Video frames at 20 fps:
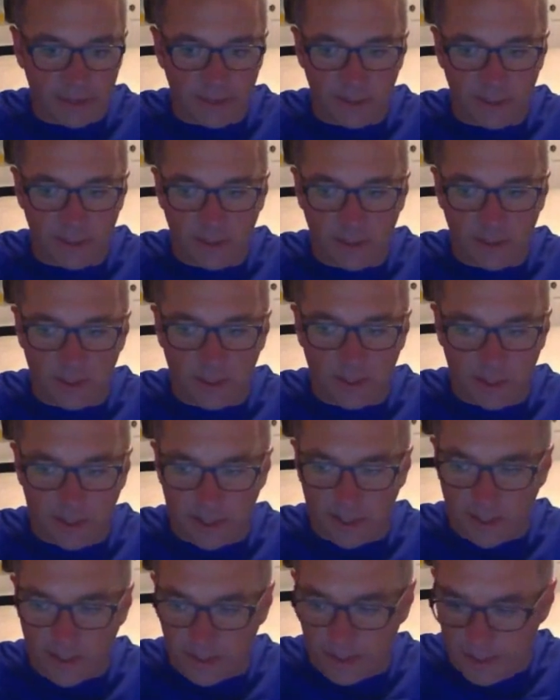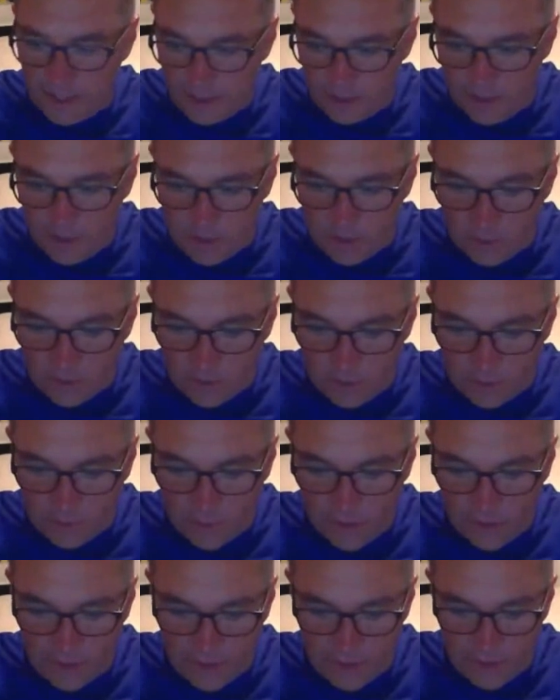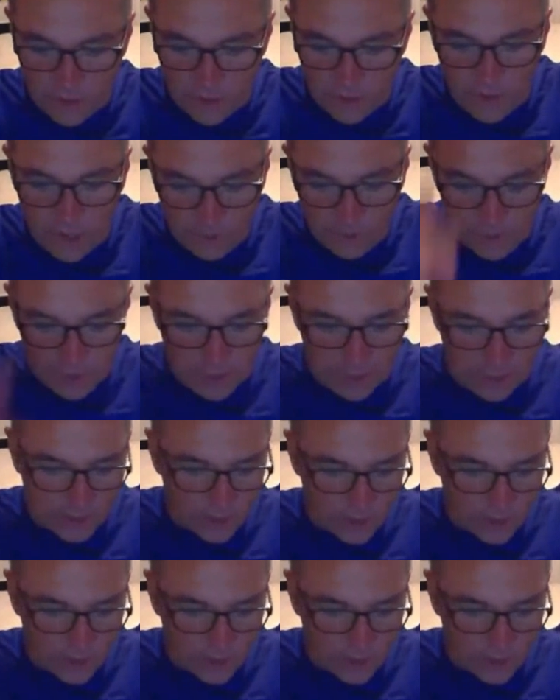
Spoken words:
like here's our applications.